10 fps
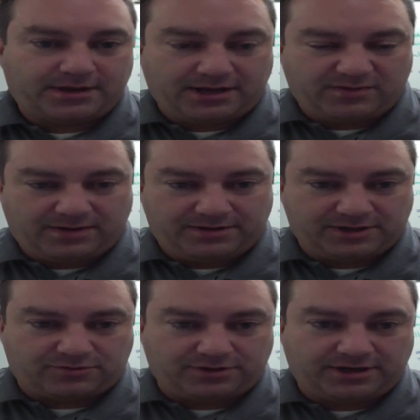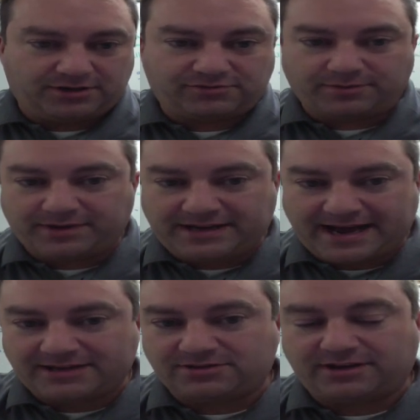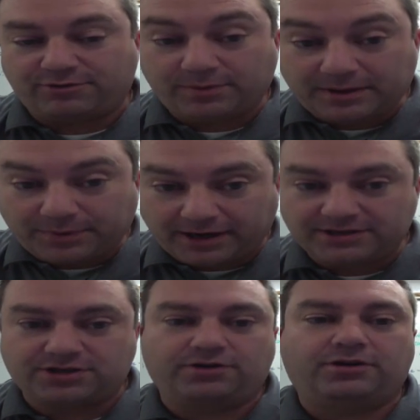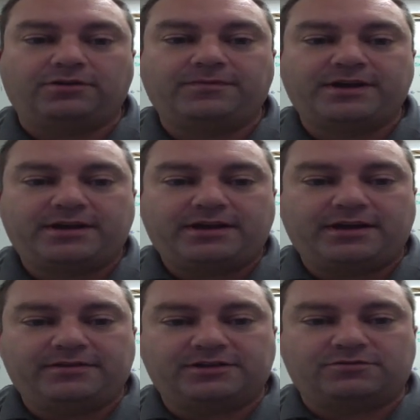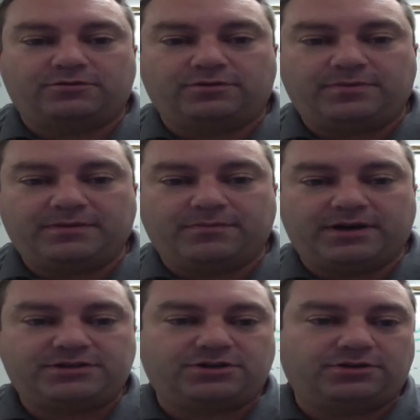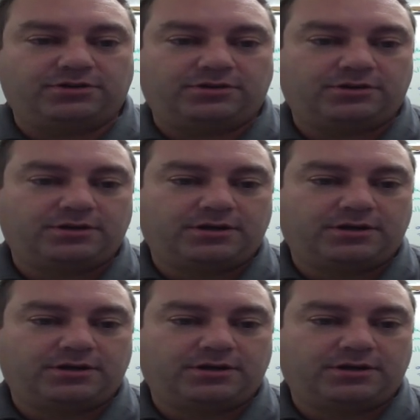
And maybe this one here is from the dad, so that would be paternal, and this one would be maternal,